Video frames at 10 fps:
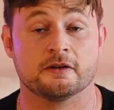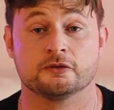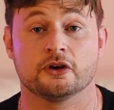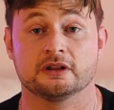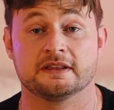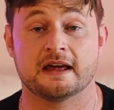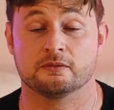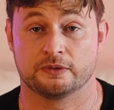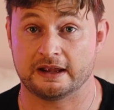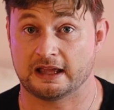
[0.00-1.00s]
certainly
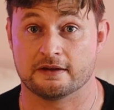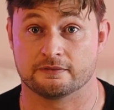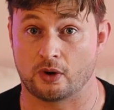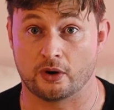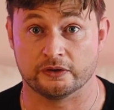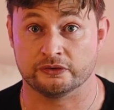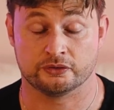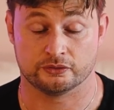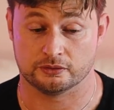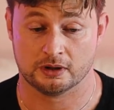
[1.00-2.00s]
that gave rise
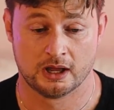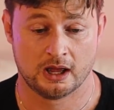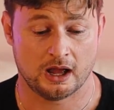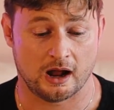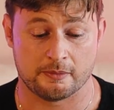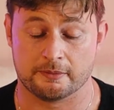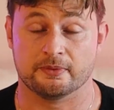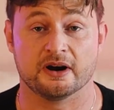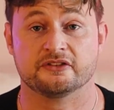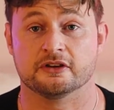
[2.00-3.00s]
to the
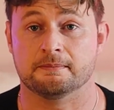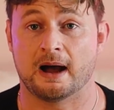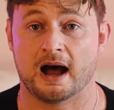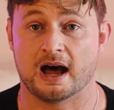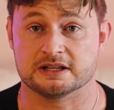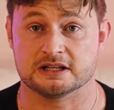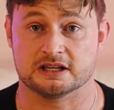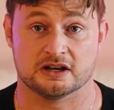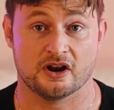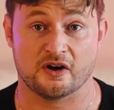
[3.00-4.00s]
Brexit
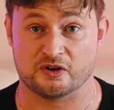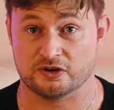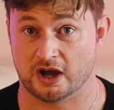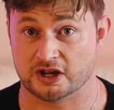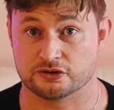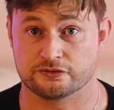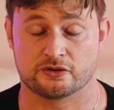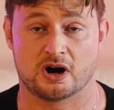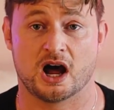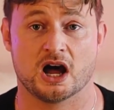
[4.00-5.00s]
Party and Nigel
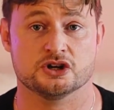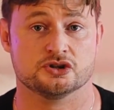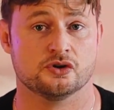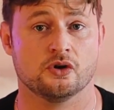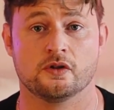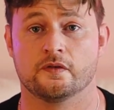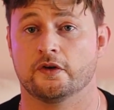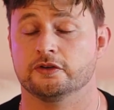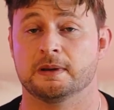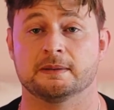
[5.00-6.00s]
Farage and all of
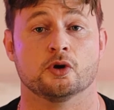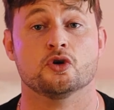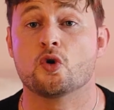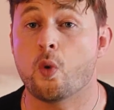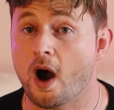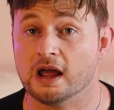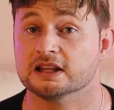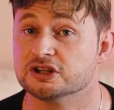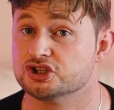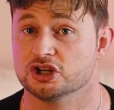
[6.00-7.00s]
those people who quite
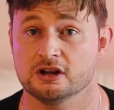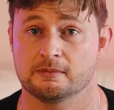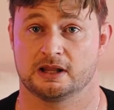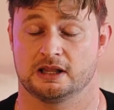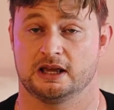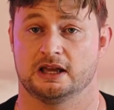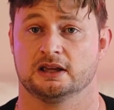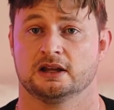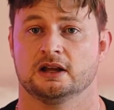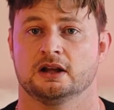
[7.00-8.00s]

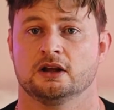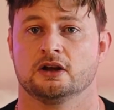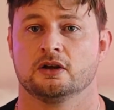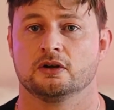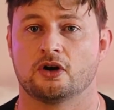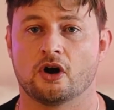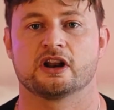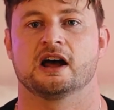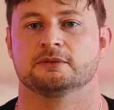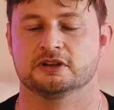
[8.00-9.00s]
legitimately
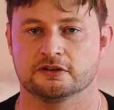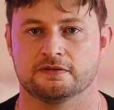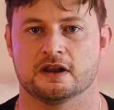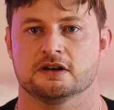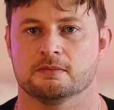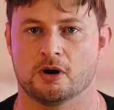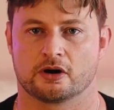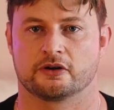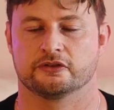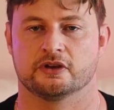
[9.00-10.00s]
got up to defend
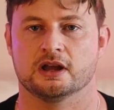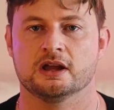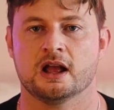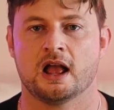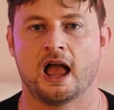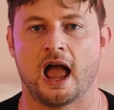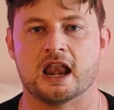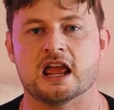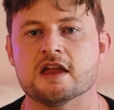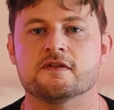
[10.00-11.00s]
democracy.
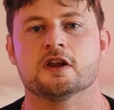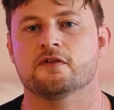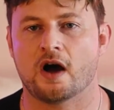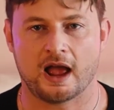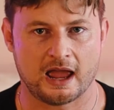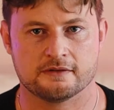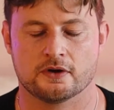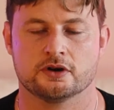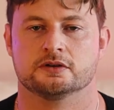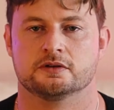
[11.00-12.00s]
And even if I had
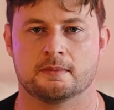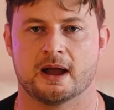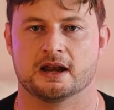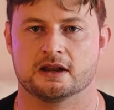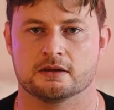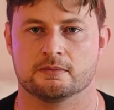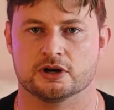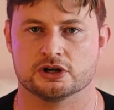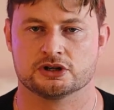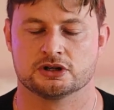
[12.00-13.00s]
voted Remain in the
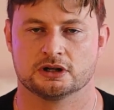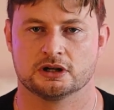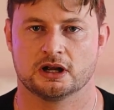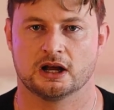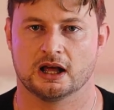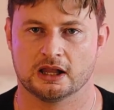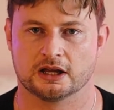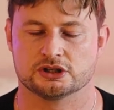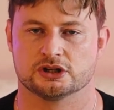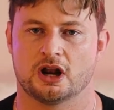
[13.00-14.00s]
British
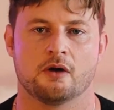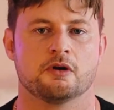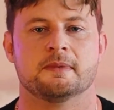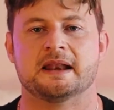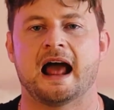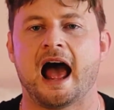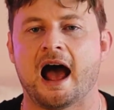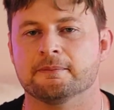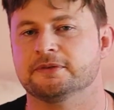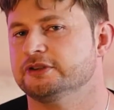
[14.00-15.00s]
election, I would have been
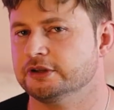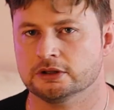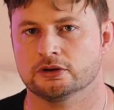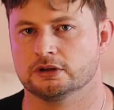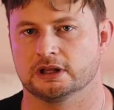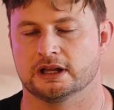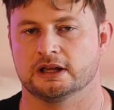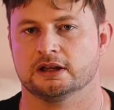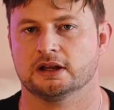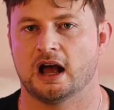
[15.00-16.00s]

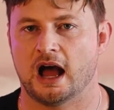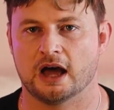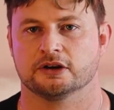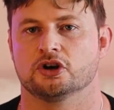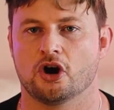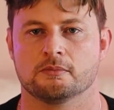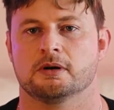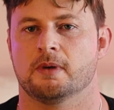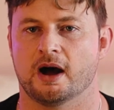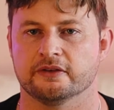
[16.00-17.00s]
absolutely
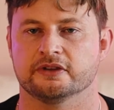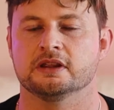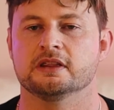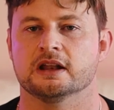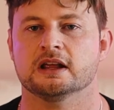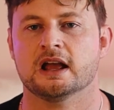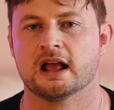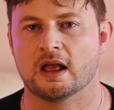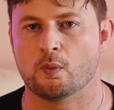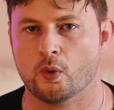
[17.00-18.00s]
uncompromising that
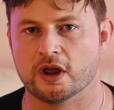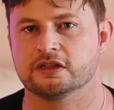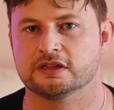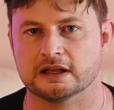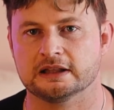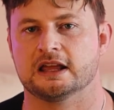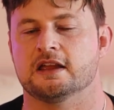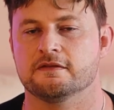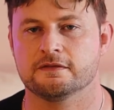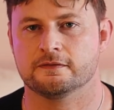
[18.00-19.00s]
with the
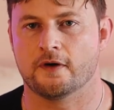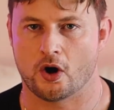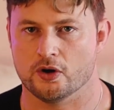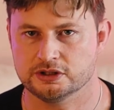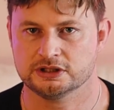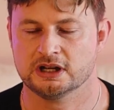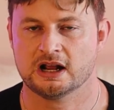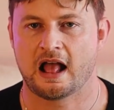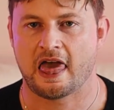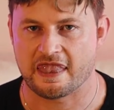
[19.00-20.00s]
Leave vote,
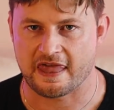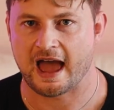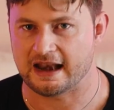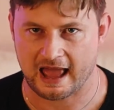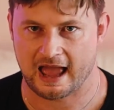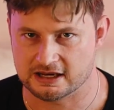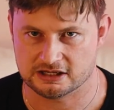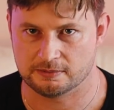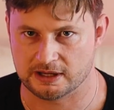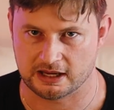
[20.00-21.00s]
that had
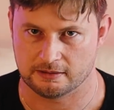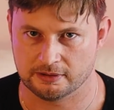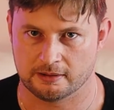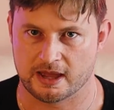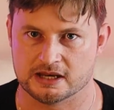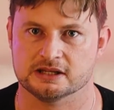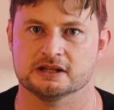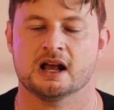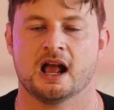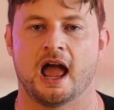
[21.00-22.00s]
to be
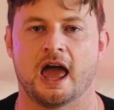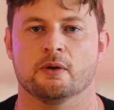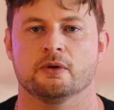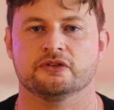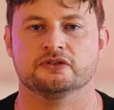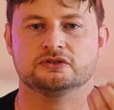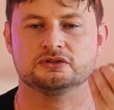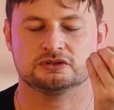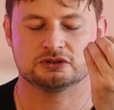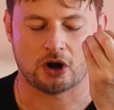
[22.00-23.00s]
implemented. And it was
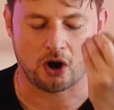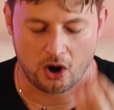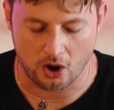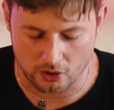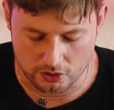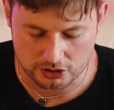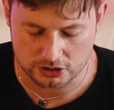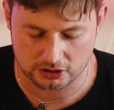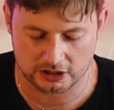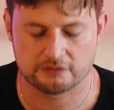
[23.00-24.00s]
totally